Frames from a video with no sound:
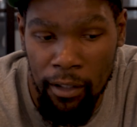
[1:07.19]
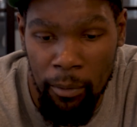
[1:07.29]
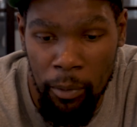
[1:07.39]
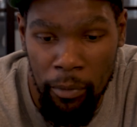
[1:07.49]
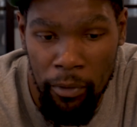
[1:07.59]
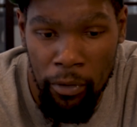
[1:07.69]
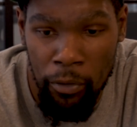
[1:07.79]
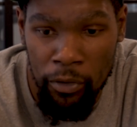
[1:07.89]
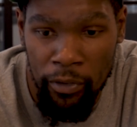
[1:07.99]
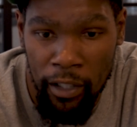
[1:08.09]
I'm a
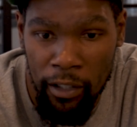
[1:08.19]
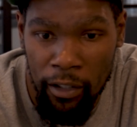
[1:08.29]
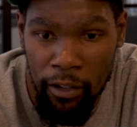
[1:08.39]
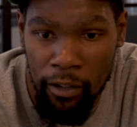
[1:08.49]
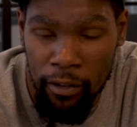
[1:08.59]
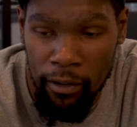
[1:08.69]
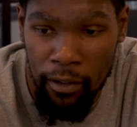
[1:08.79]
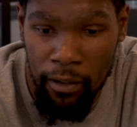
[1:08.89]
huge fan of her.